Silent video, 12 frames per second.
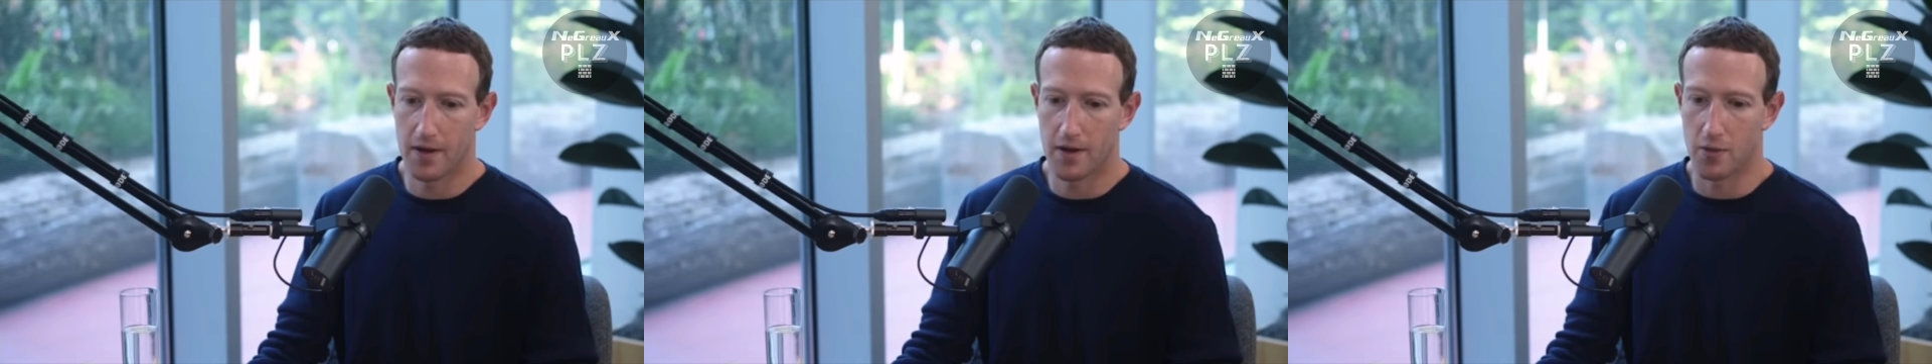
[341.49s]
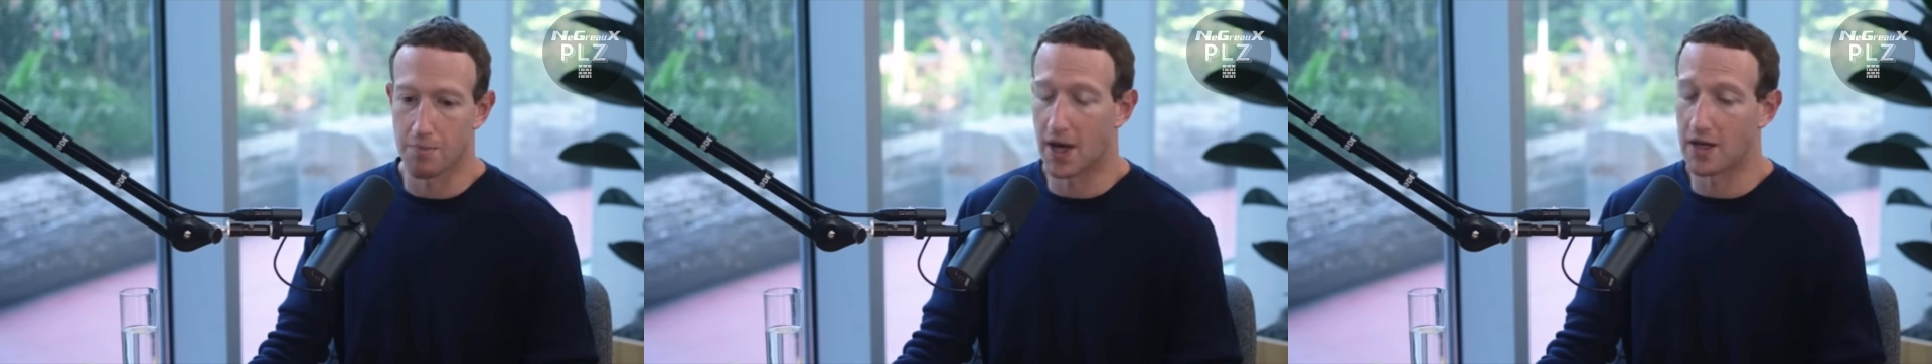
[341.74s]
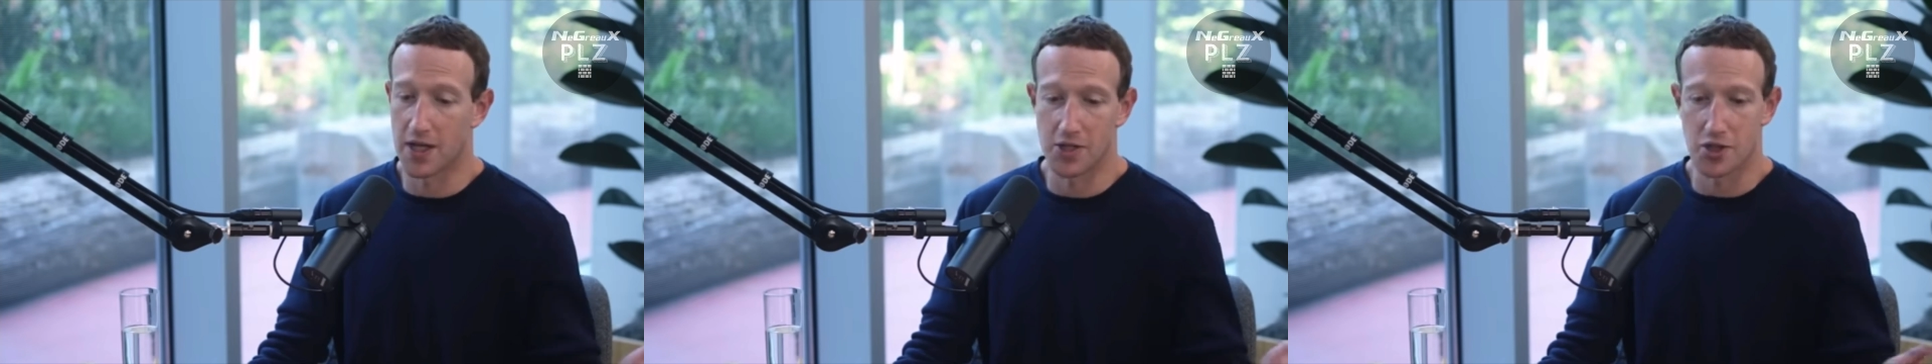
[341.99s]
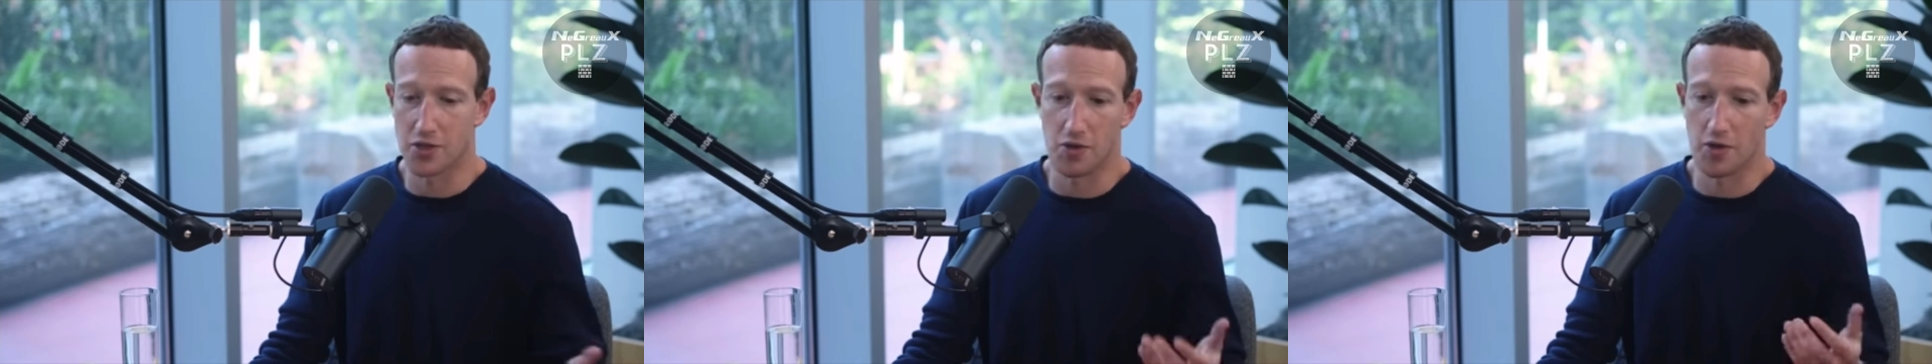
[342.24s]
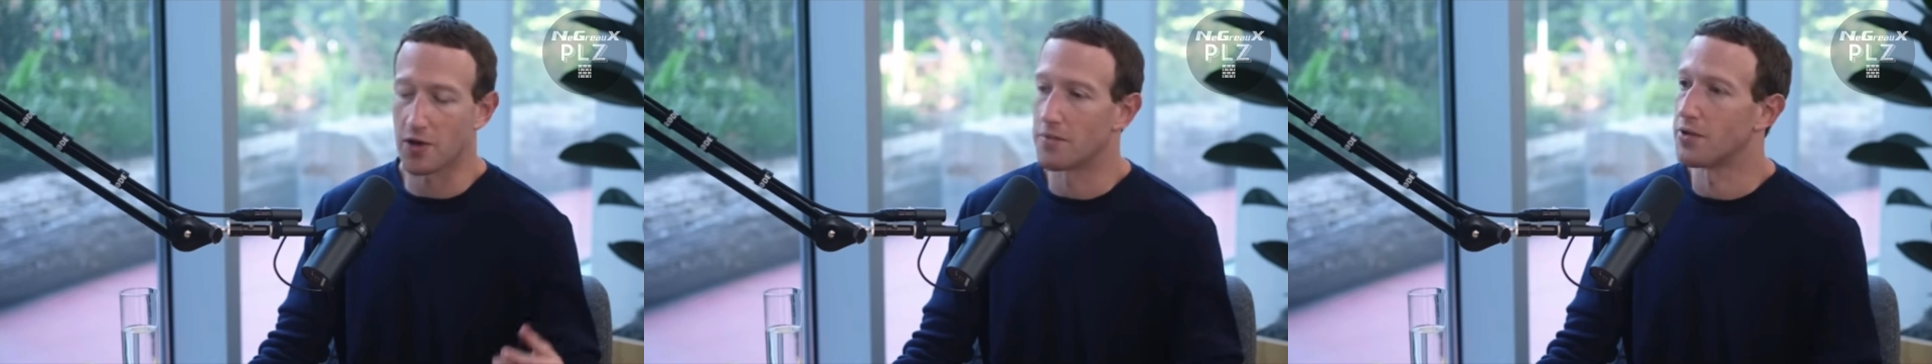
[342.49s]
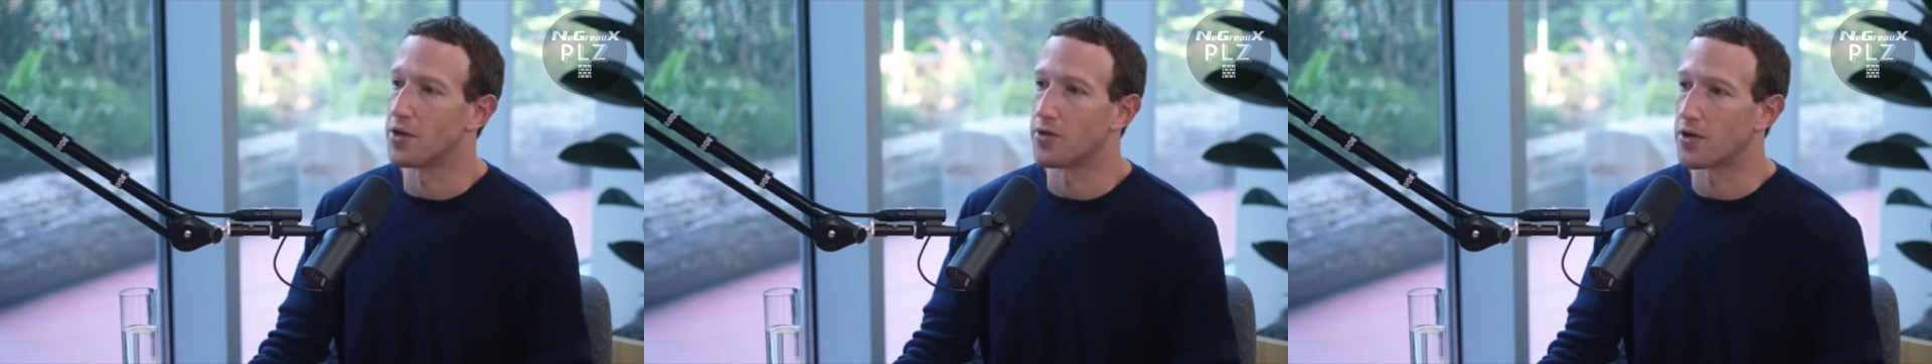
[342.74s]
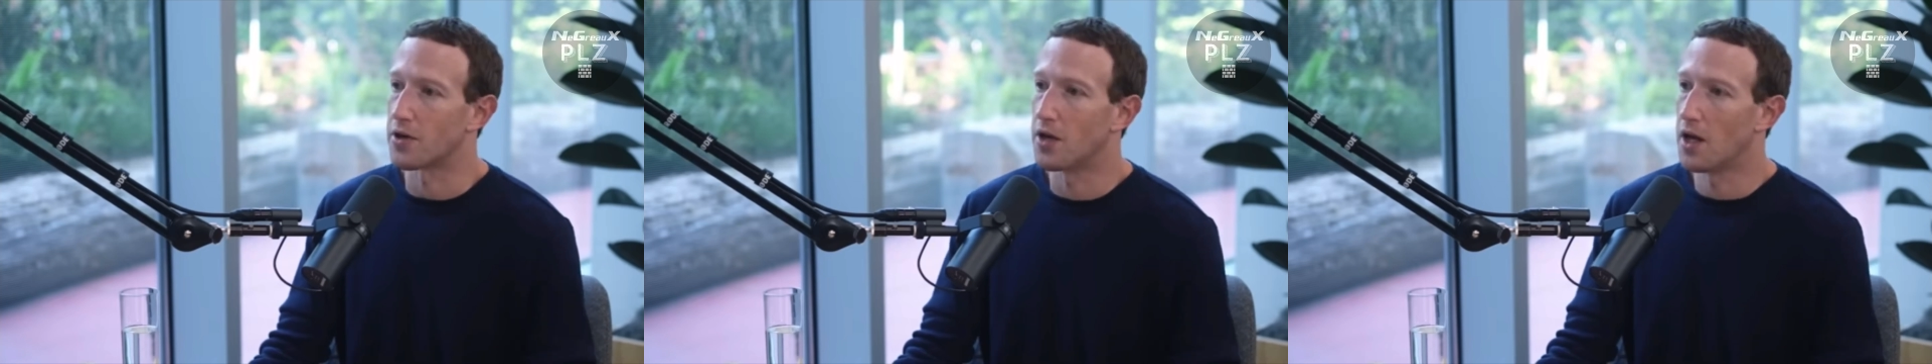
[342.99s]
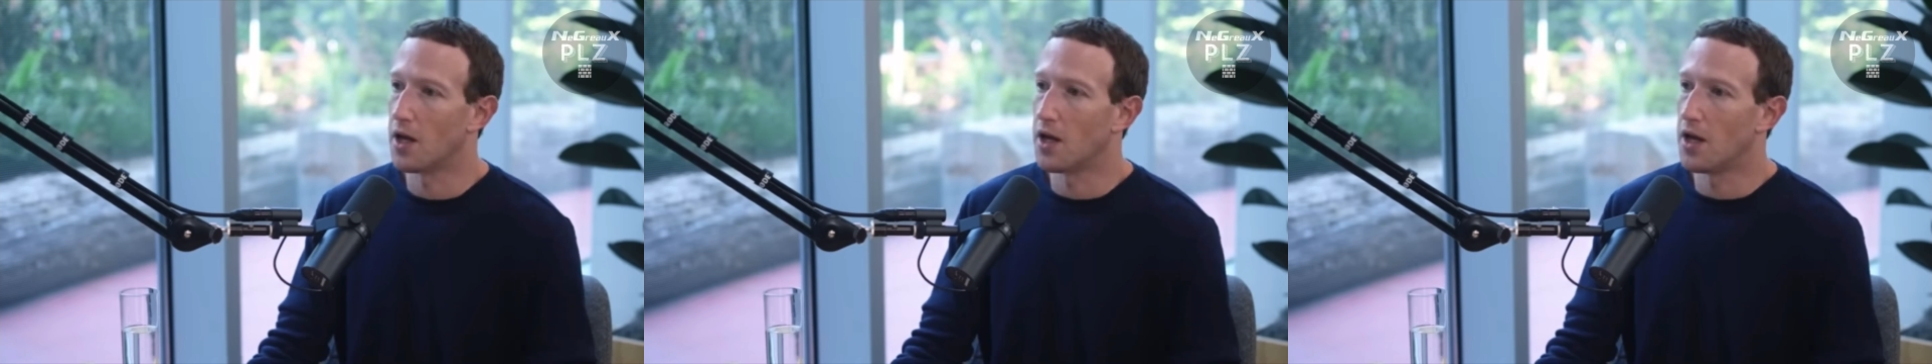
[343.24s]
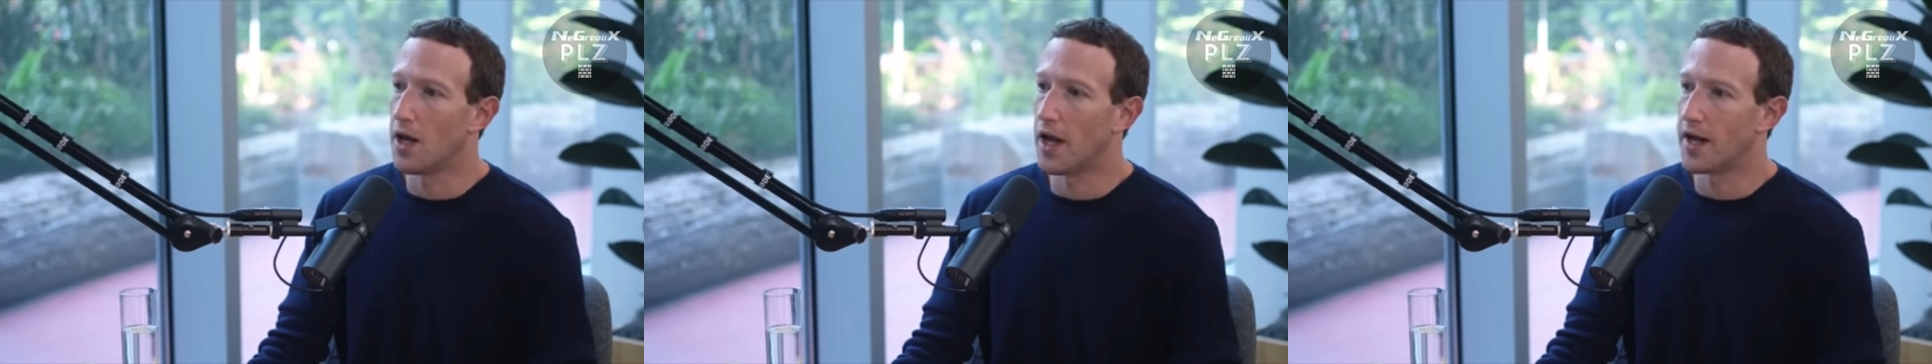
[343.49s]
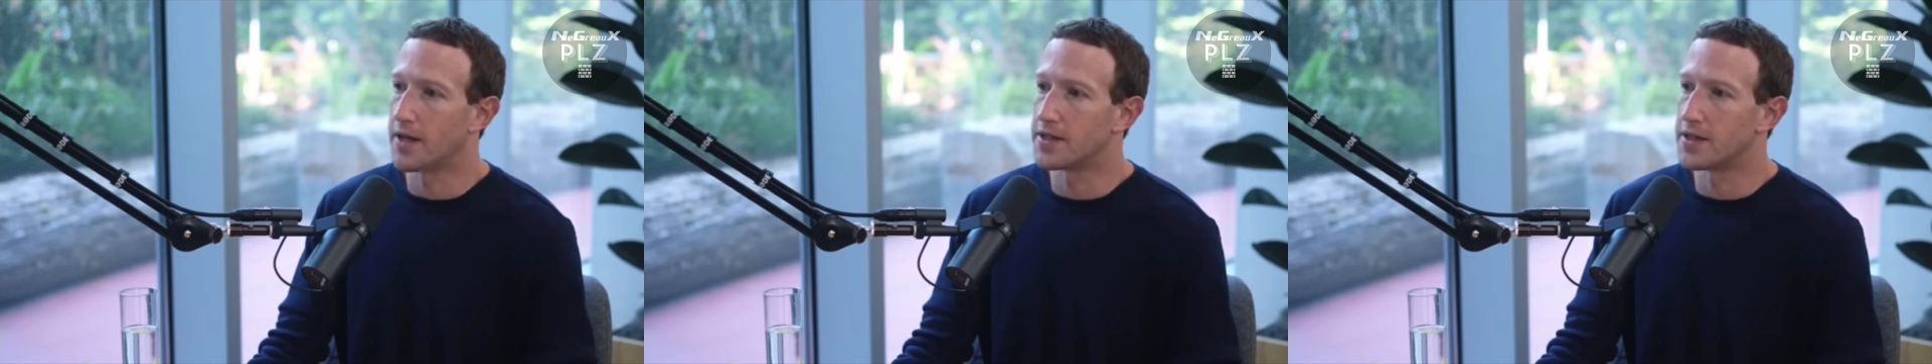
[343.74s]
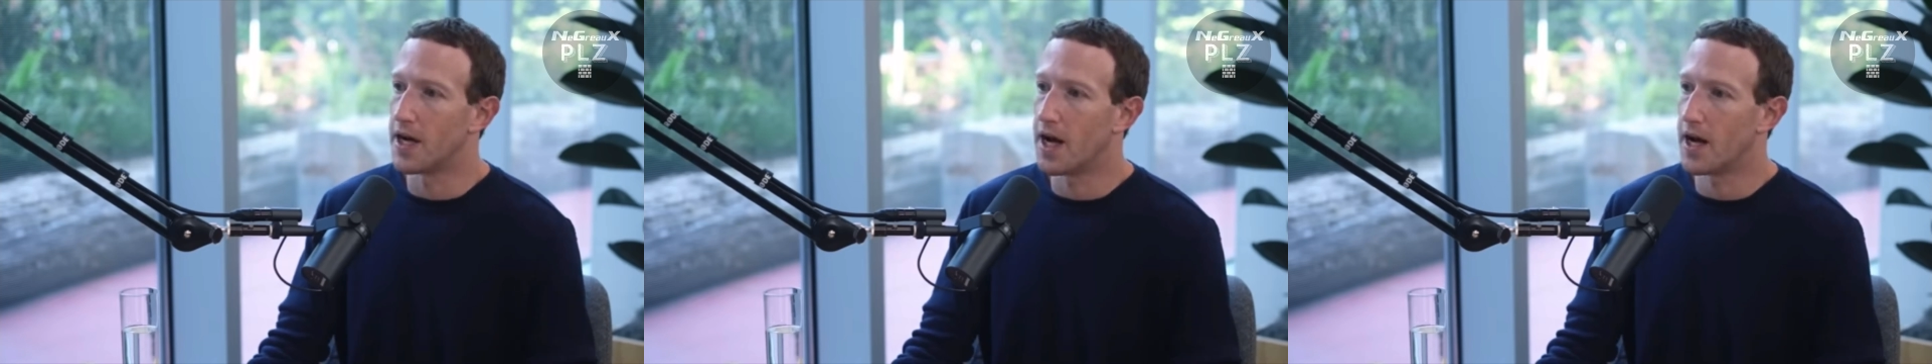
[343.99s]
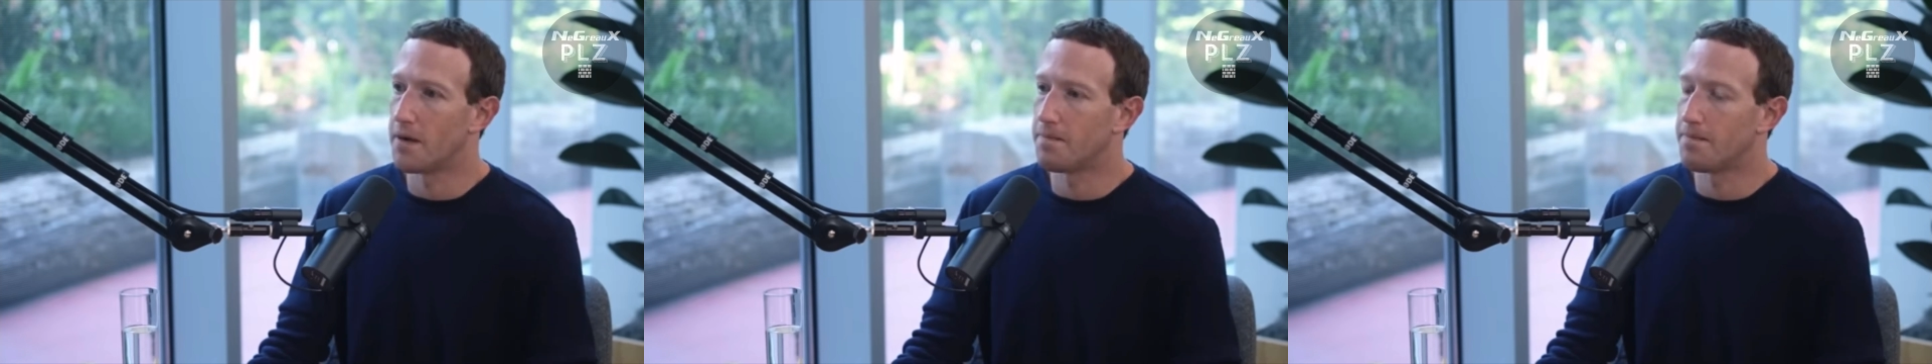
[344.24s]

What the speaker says: know, biologically or computer. And I